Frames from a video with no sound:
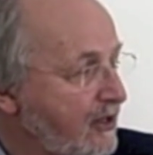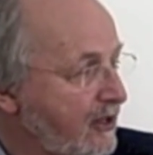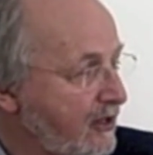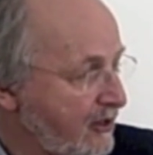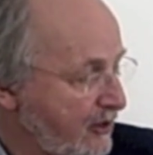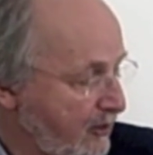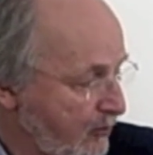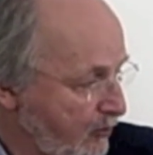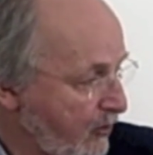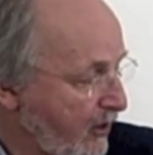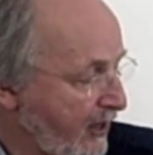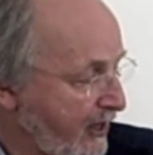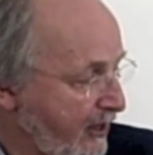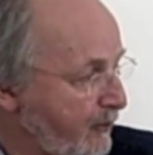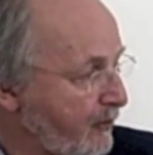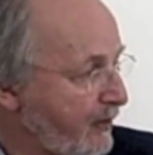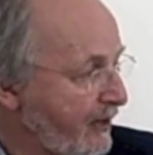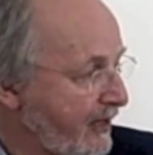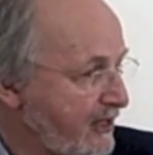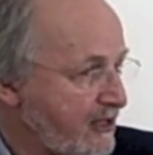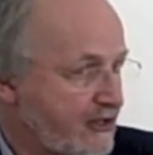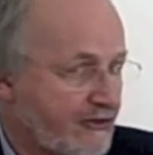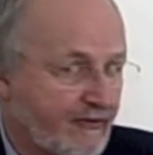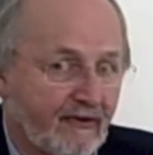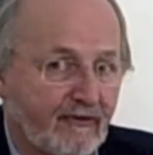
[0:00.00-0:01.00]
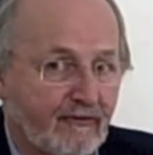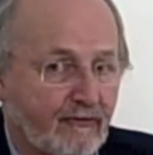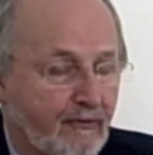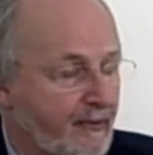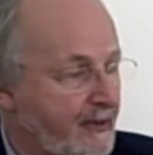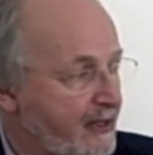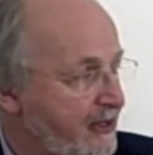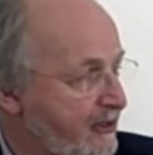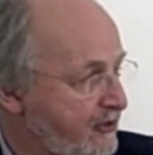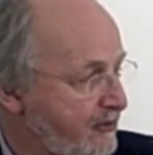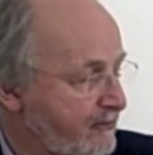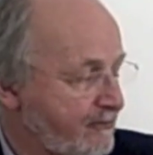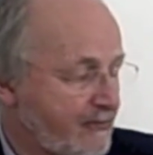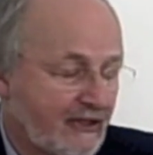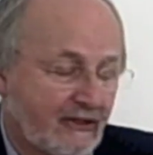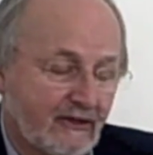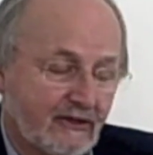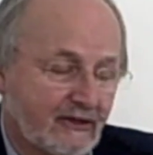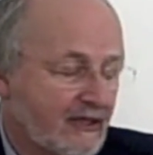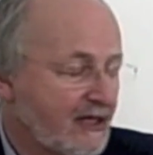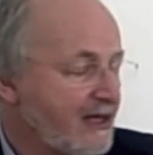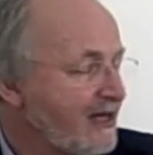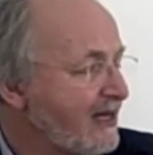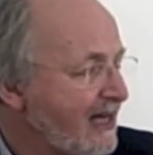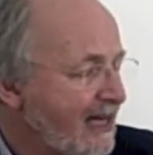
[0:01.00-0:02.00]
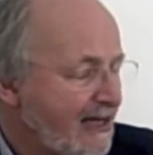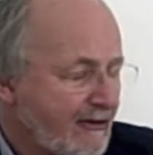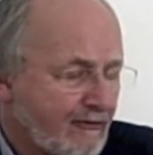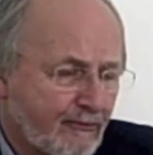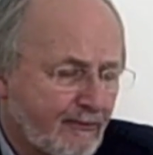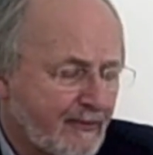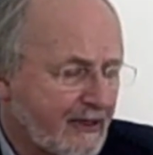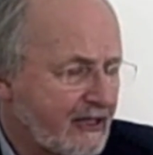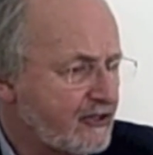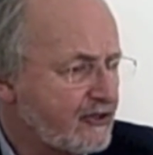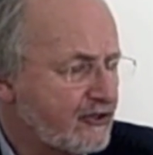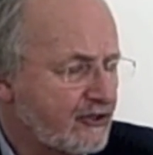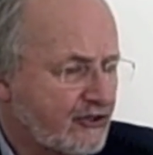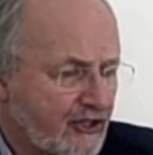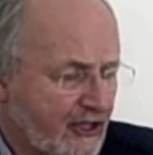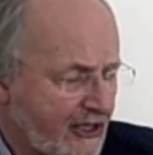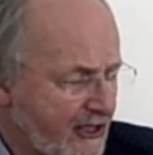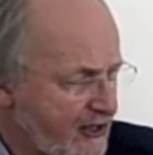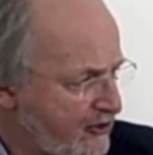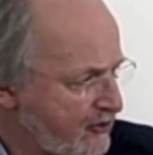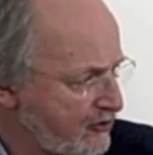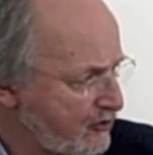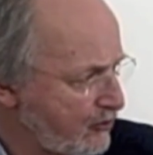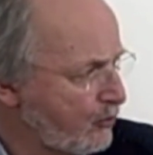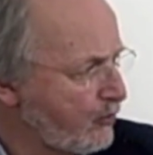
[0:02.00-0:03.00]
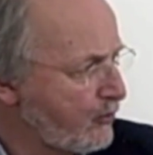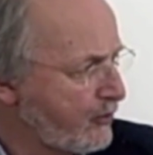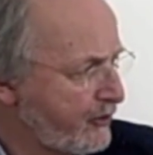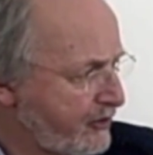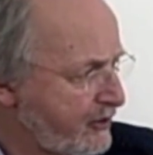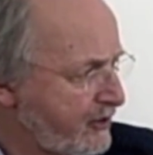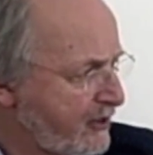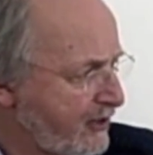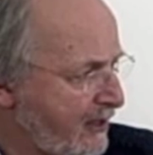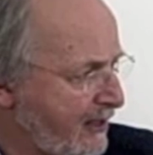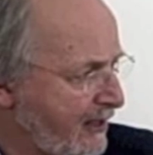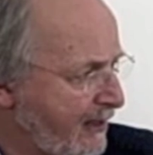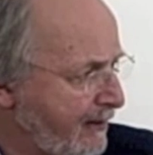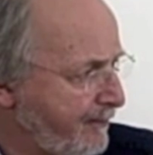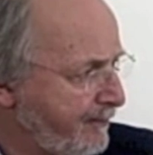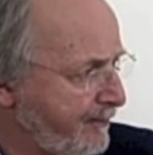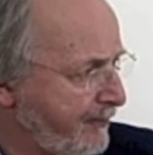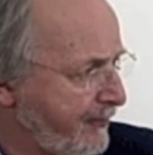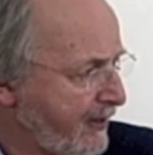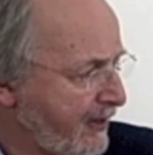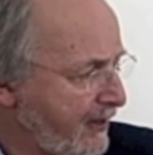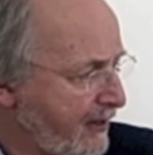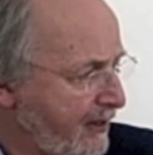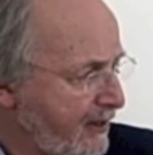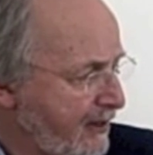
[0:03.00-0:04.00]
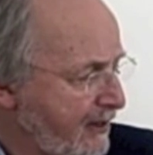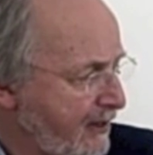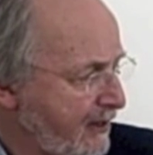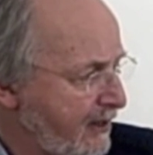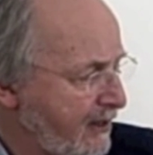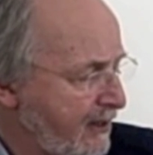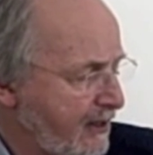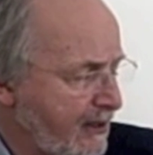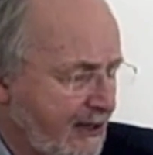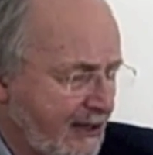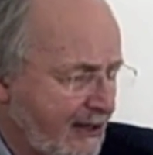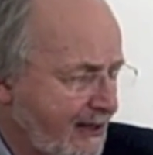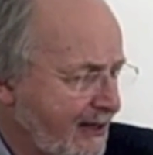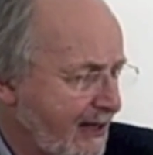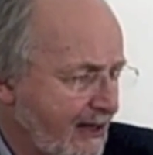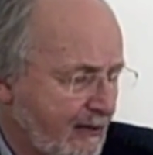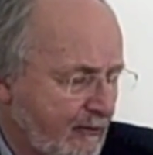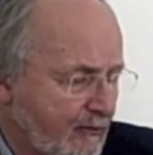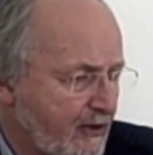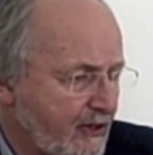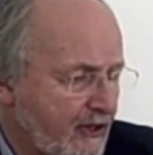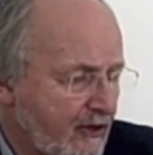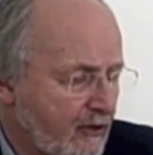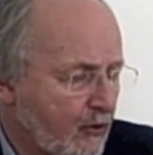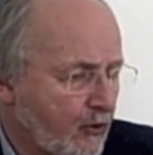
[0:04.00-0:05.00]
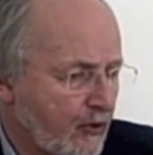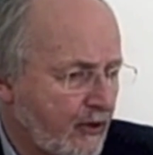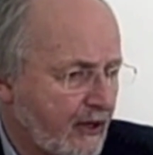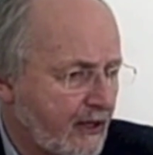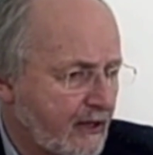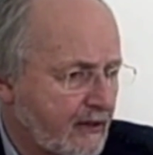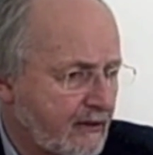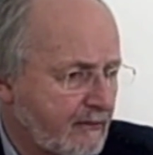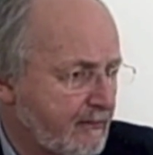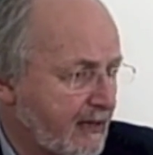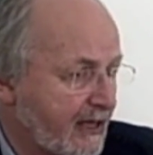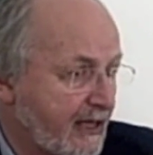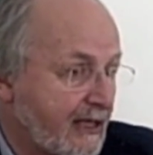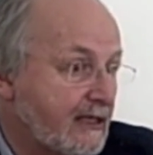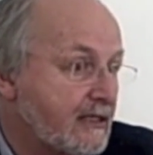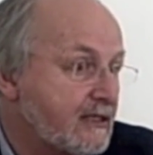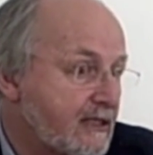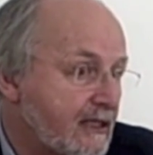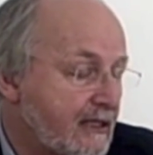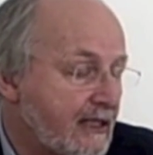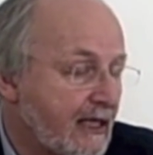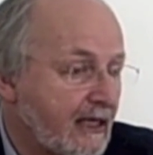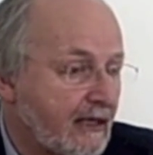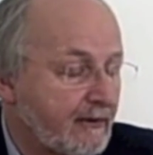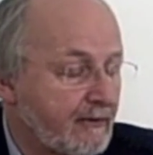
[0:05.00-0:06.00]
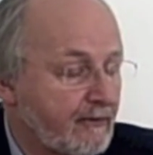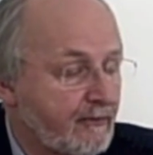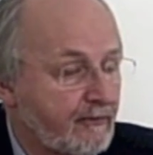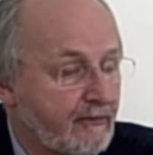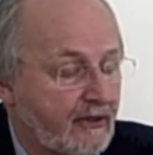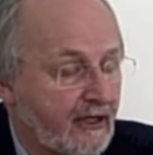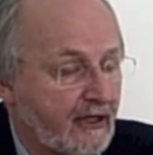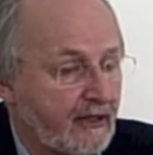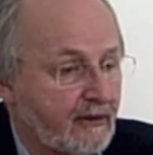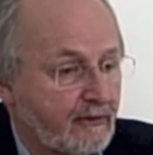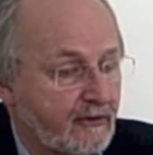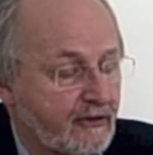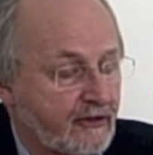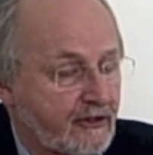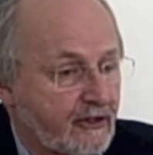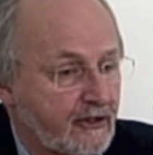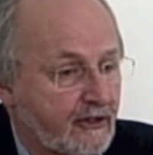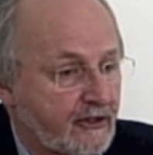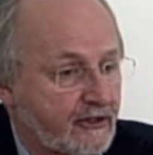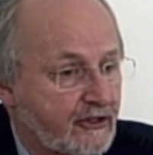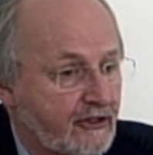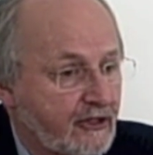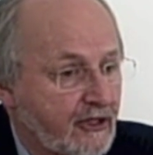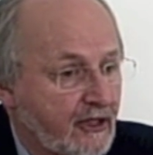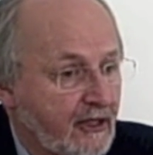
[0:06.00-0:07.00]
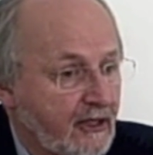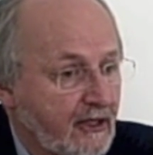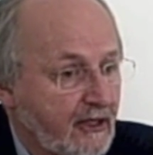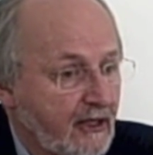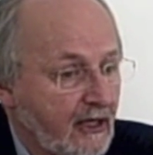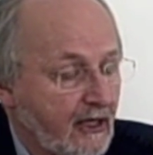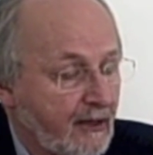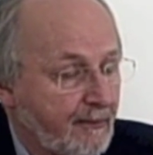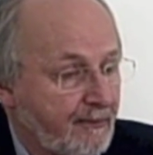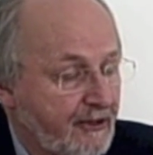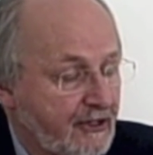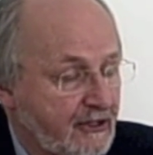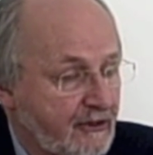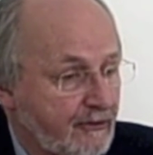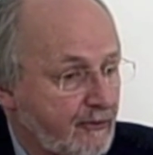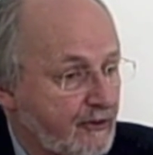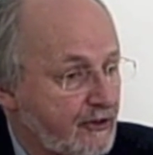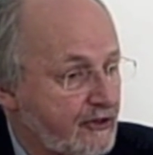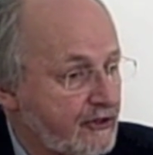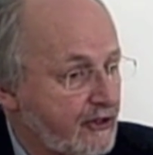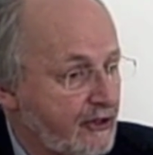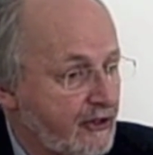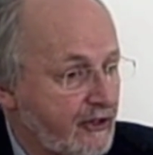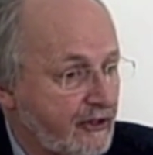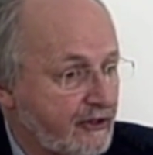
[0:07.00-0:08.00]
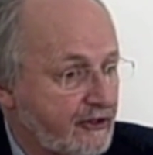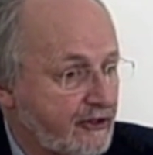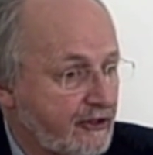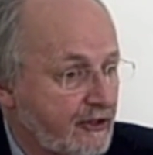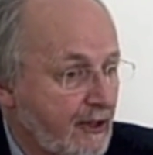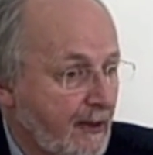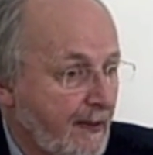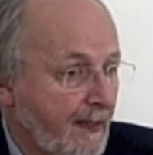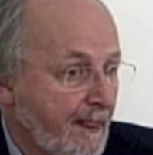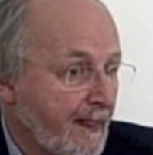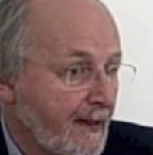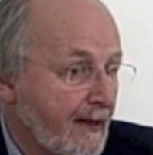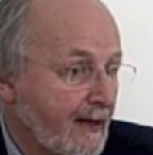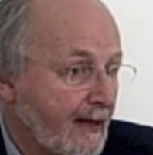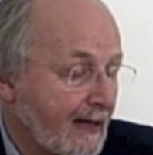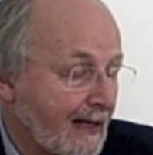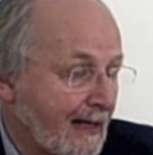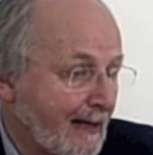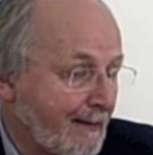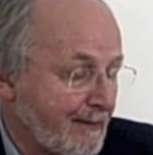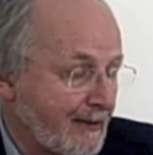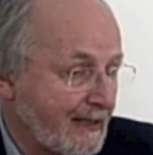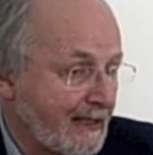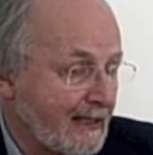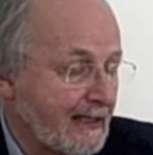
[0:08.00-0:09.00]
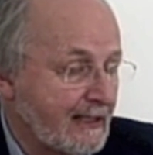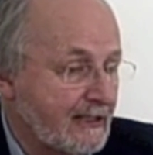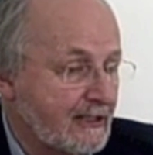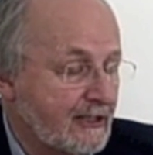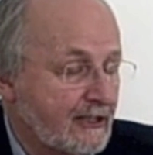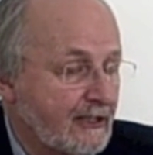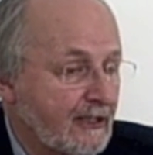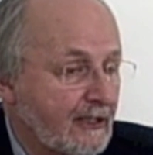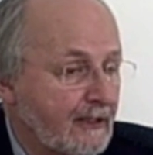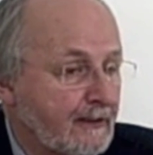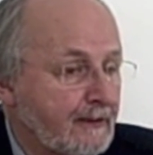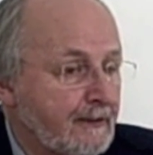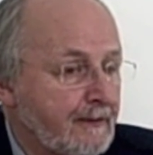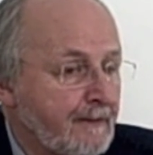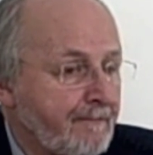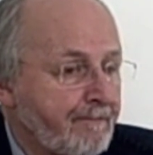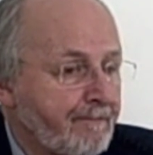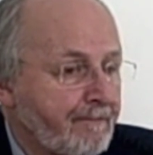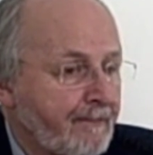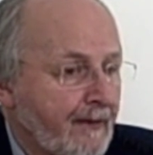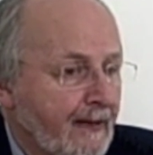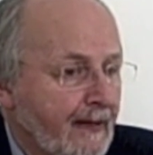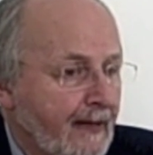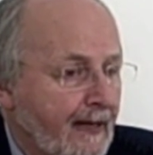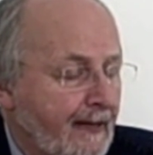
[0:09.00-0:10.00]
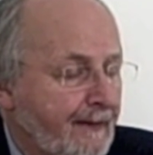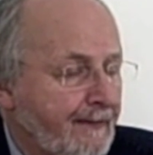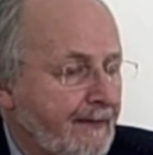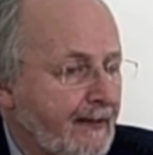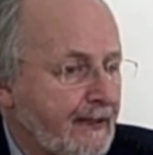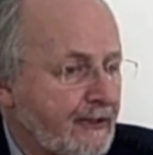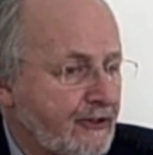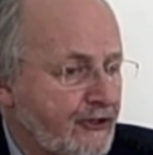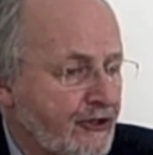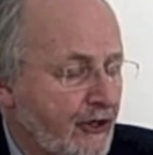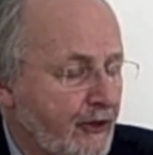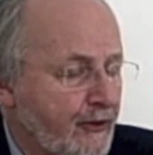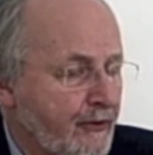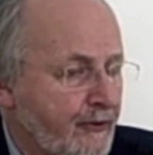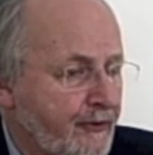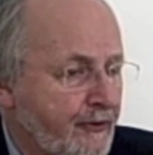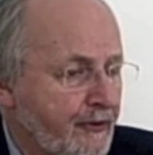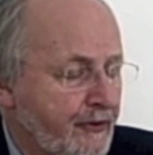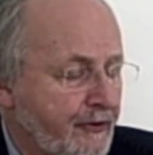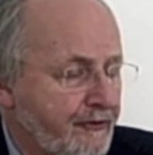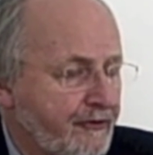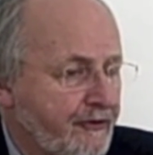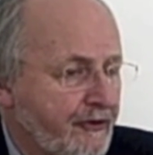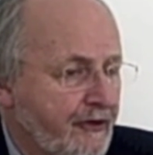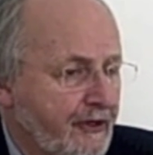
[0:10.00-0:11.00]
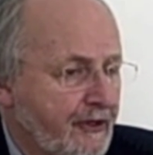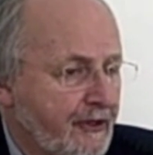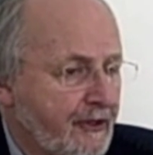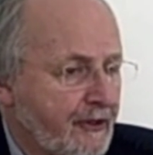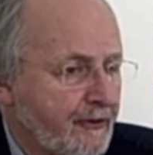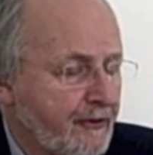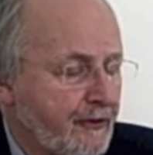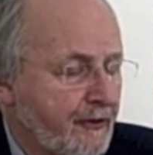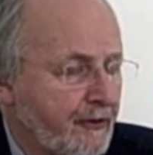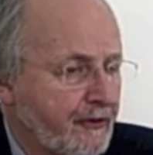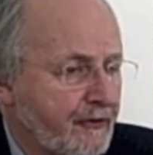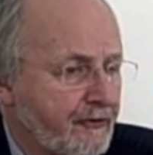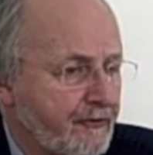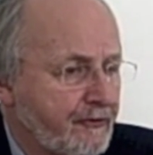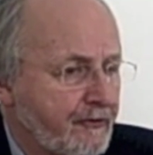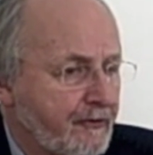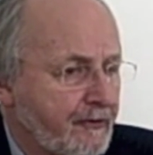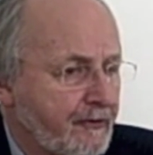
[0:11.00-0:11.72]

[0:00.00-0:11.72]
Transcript: to the wider range of information, because information changes all the time. Again, when you look at McKinsey did a piece of research a couple of years ago, and they showed that